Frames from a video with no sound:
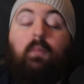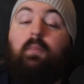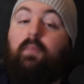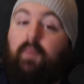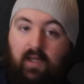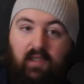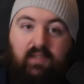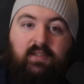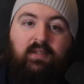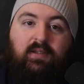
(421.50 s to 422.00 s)

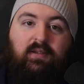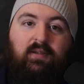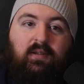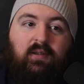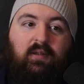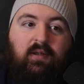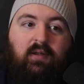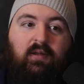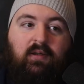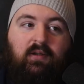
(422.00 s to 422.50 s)
But
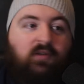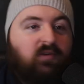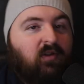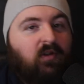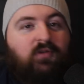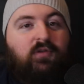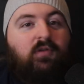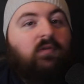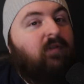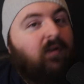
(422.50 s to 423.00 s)
there's
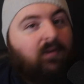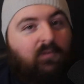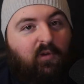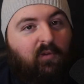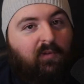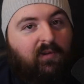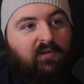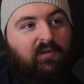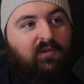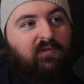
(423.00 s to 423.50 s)
also fun
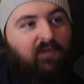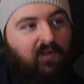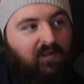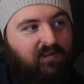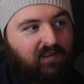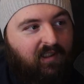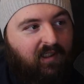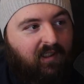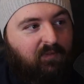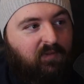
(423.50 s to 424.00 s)
moments. There's fun
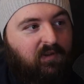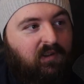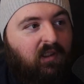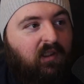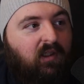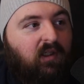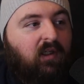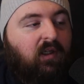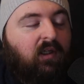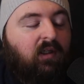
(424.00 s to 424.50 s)
times.
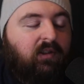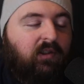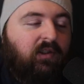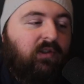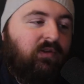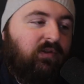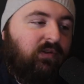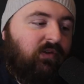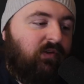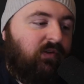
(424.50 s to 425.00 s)
You
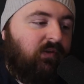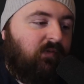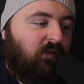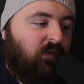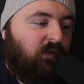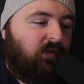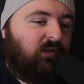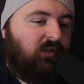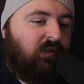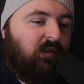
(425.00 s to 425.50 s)
do,
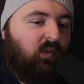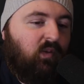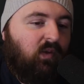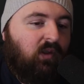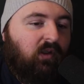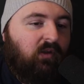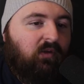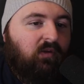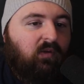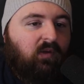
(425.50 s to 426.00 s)
unfortunately,
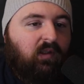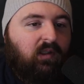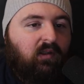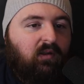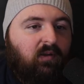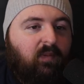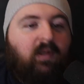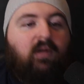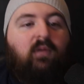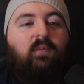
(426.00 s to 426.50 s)
work
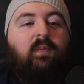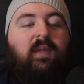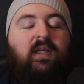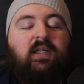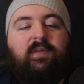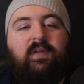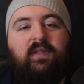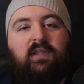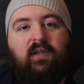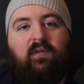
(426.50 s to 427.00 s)
through, me
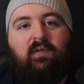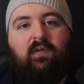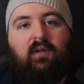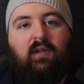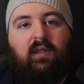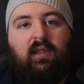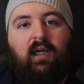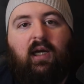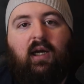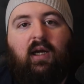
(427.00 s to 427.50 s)

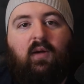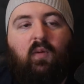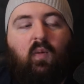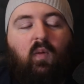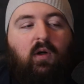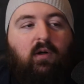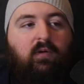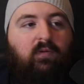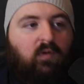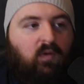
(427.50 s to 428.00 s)
specifically, I
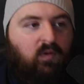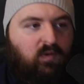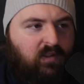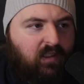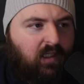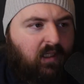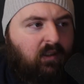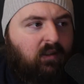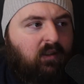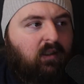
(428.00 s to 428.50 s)
work for a
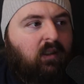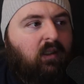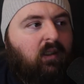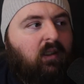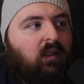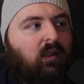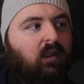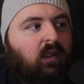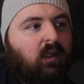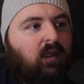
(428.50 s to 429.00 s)
hotel,
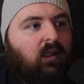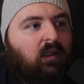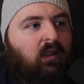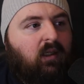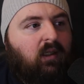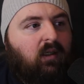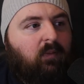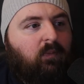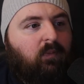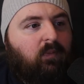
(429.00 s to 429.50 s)

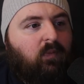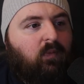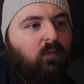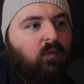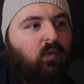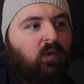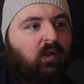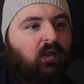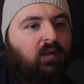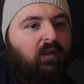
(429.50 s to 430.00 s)

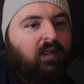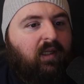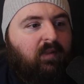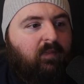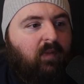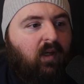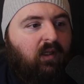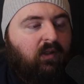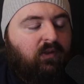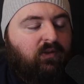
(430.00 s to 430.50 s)
one of the night
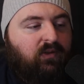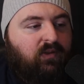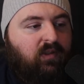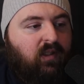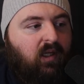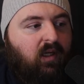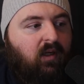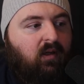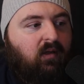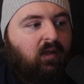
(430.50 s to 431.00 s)
managers
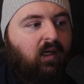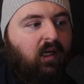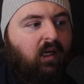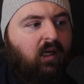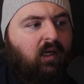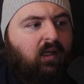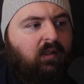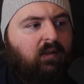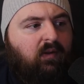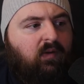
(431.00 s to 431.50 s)
there,
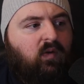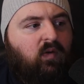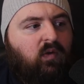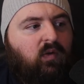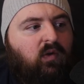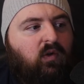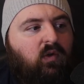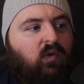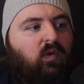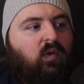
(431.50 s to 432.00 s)
and
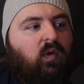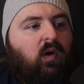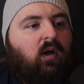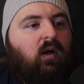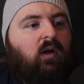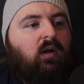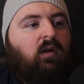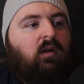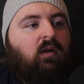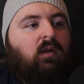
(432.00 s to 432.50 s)
you
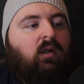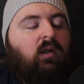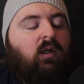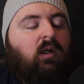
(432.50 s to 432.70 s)
are